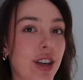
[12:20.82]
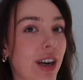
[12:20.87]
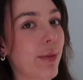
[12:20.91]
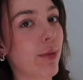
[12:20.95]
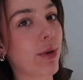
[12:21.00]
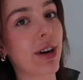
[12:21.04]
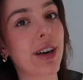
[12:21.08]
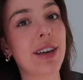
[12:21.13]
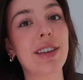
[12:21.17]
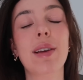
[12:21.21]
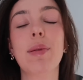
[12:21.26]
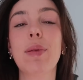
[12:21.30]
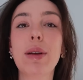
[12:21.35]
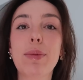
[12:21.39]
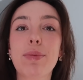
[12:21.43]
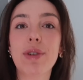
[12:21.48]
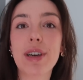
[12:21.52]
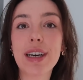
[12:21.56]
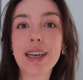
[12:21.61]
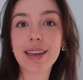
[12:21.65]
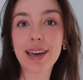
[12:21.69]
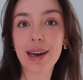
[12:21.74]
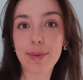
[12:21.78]
I'm wearing something
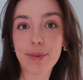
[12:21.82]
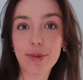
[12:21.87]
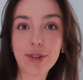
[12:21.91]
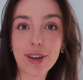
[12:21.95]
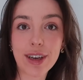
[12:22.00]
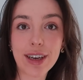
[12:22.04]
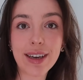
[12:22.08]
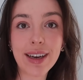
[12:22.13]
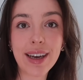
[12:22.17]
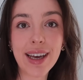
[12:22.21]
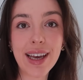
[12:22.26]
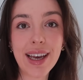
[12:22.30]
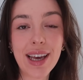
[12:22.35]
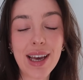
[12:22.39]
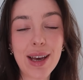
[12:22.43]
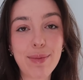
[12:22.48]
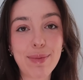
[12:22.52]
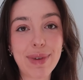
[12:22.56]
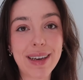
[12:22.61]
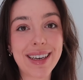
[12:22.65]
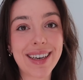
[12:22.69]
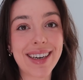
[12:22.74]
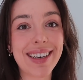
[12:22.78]
pretty comfy
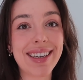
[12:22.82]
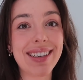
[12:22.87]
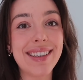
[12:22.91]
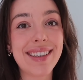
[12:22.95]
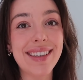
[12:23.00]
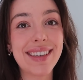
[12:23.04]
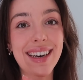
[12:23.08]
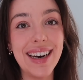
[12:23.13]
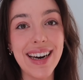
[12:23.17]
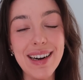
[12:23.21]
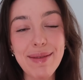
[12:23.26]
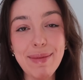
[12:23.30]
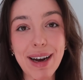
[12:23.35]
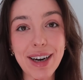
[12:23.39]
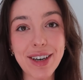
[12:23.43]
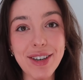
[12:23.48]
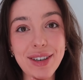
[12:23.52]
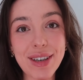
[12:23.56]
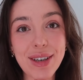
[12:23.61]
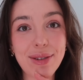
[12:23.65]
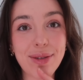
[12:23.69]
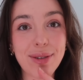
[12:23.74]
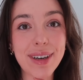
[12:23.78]
because today I'm
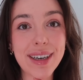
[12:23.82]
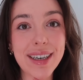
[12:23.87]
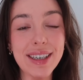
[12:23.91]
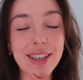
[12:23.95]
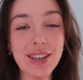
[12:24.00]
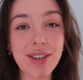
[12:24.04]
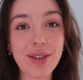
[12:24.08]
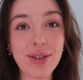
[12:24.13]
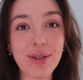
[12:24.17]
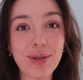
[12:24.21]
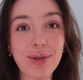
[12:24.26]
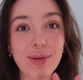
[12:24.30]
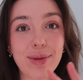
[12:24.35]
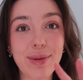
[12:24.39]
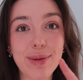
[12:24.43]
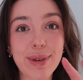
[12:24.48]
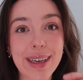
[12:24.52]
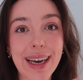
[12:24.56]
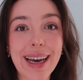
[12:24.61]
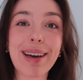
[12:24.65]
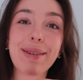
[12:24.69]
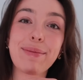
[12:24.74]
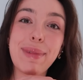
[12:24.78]
actually going to
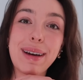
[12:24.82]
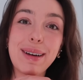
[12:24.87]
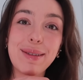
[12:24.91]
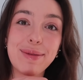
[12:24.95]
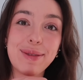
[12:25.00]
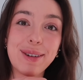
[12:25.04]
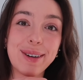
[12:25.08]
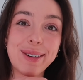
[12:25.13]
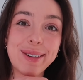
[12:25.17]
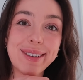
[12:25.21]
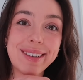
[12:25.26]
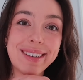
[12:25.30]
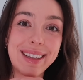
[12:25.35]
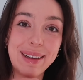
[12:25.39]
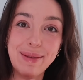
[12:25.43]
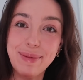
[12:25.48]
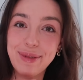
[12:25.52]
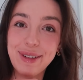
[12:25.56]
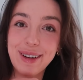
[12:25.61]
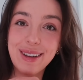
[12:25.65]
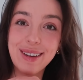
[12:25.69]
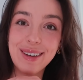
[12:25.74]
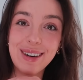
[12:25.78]
get my first
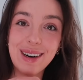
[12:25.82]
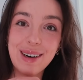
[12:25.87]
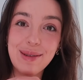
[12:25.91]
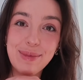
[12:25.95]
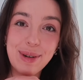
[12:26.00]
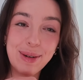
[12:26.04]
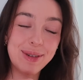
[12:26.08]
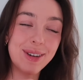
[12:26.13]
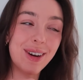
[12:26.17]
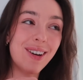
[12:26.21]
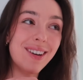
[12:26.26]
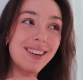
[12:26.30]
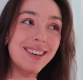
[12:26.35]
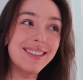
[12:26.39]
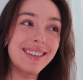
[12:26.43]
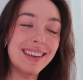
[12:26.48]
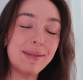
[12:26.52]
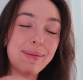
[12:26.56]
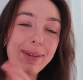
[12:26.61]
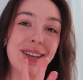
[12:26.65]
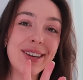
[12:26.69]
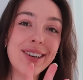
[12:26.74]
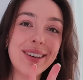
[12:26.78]
lip filler and Botox
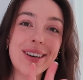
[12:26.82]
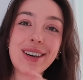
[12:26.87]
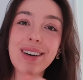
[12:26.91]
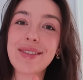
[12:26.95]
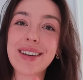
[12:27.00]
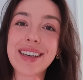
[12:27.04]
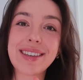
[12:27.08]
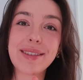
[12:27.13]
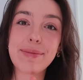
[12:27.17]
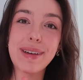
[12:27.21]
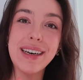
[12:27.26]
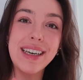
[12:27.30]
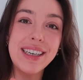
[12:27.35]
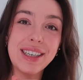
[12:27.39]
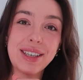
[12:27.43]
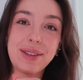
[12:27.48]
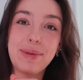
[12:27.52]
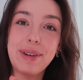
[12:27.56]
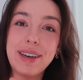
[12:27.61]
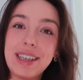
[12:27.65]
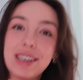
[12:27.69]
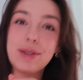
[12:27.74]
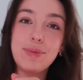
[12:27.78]
and I'm a little nervous, but I
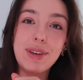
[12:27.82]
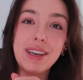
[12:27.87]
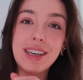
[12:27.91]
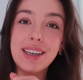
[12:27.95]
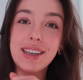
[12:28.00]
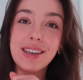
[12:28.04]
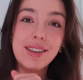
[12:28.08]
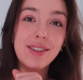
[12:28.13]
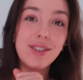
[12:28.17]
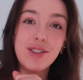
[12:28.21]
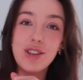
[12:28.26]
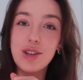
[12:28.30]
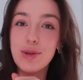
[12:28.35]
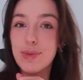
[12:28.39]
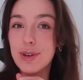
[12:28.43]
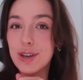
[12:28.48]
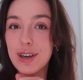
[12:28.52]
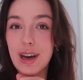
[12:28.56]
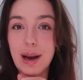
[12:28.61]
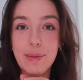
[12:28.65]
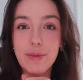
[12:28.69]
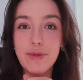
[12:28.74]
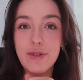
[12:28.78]
just wanted to be super
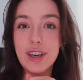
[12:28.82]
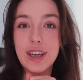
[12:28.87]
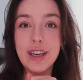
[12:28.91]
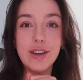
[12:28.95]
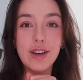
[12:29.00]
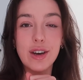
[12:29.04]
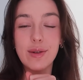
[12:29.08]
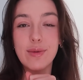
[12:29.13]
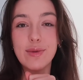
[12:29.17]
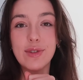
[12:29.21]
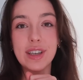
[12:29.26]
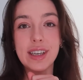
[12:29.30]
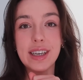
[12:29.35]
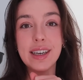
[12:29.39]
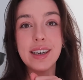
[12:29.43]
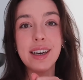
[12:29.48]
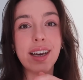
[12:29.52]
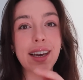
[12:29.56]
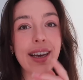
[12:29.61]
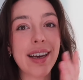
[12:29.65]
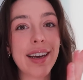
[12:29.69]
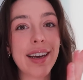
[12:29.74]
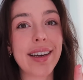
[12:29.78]
comfy, cozy.
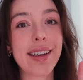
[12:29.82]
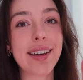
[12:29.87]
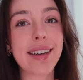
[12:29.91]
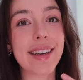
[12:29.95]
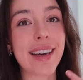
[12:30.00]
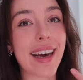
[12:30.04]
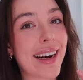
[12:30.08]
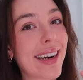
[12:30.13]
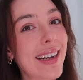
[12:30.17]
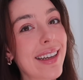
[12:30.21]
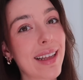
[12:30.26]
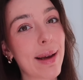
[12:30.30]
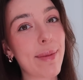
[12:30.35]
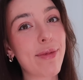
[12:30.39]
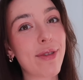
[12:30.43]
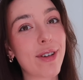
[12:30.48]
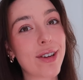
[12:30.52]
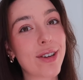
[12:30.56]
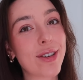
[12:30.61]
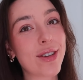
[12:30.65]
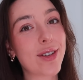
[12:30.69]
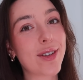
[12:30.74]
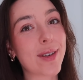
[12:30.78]
Getting lip
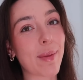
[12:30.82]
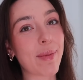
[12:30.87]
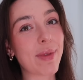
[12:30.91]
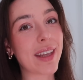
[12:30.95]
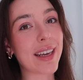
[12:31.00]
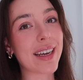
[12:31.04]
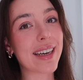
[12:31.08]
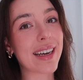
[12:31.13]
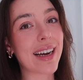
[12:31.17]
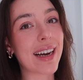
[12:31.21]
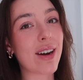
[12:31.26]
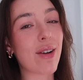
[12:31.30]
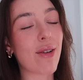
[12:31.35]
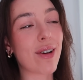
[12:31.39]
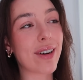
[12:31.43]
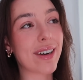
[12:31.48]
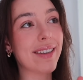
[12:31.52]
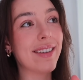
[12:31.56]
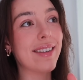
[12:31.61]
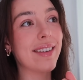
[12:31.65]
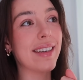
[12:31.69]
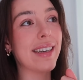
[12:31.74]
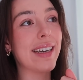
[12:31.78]
filler is something I
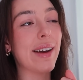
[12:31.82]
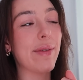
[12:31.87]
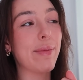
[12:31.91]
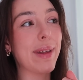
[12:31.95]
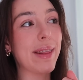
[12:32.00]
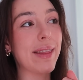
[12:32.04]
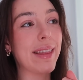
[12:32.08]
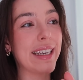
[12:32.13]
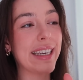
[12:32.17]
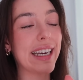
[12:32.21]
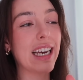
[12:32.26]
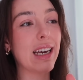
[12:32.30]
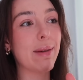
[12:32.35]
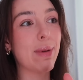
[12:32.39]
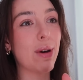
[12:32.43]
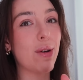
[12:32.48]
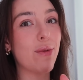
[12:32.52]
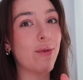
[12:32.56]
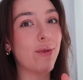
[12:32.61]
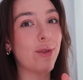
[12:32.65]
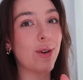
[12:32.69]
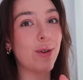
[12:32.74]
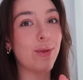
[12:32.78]
honestly have been thinking
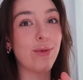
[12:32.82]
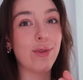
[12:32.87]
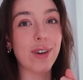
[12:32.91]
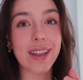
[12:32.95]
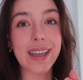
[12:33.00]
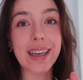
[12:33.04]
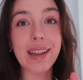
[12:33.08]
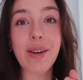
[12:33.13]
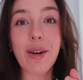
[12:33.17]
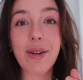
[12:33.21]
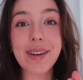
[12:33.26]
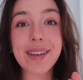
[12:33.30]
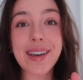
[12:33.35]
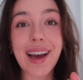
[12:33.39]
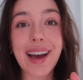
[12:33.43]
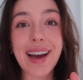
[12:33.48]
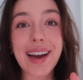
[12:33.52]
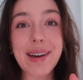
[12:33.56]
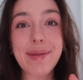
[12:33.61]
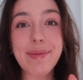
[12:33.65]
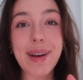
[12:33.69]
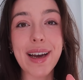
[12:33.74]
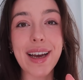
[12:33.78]
about for a really long
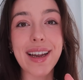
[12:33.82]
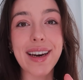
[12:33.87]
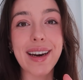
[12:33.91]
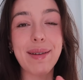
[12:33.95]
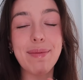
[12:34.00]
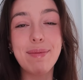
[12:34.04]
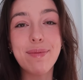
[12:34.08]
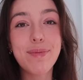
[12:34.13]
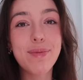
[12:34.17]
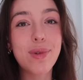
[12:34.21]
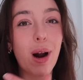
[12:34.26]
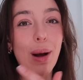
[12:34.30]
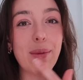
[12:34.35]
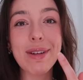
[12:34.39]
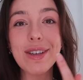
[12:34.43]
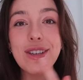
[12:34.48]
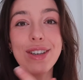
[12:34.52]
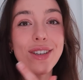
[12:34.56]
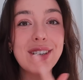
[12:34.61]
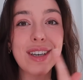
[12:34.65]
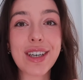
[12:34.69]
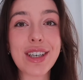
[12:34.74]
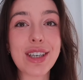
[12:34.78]
time and I'm probably
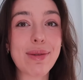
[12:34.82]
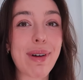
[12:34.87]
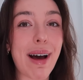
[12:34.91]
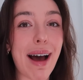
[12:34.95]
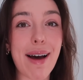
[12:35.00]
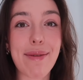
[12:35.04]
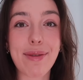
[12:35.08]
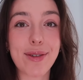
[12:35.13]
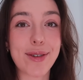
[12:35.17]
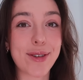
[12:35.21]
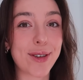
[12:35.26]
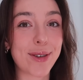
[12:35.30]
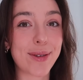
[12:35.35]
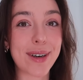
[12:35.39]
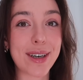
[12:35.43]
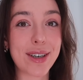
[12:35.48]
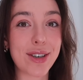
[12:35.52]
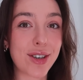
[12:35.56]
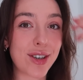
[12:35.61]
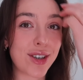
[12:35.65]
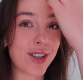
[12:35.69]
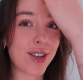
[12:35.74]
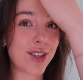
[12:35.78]
just gonna do half a
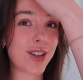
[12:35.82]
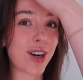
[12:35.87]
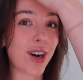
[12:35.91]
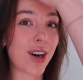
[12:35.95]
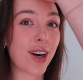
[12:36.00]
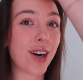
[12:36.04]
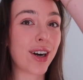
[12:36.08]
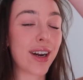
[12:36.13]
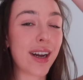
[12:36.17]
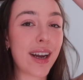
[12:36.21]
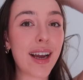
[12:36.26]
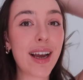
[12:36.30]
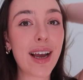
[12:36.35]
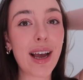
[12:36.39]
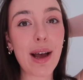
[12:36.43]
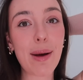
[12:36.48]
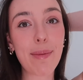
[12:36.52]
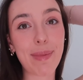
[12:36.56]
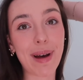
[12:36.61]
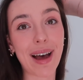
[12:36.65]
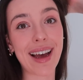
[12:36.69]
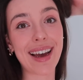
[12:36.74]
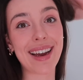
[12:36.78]
syringe to start,
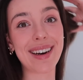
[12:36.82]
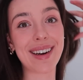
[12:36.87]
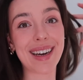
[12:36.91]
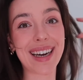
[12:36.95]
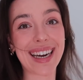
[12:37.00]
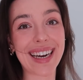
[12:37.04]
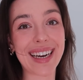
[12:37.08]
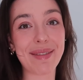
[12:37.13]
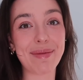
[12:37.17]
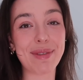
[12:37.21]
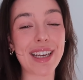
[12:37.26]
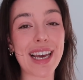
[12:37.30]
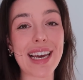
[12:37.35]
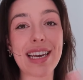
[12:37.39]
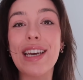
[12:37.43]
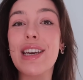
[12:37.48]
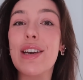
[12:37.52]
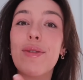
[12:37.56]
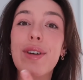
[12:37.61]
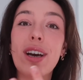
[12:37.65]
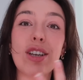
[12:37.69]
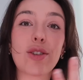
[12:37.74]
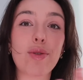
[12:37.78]
but I am
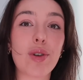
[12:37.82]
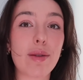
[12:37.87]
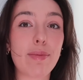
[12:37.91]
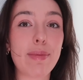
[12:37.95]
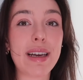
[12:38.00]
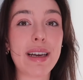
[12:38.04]
taking you guys with